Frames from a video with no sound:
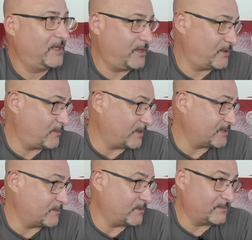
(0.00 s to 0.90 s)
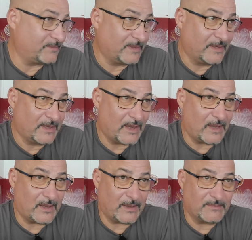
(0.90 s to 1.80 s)
hear about someone
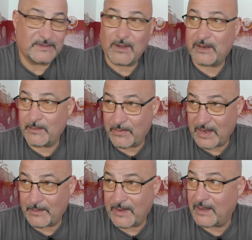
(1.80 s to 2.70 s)
talk and brag about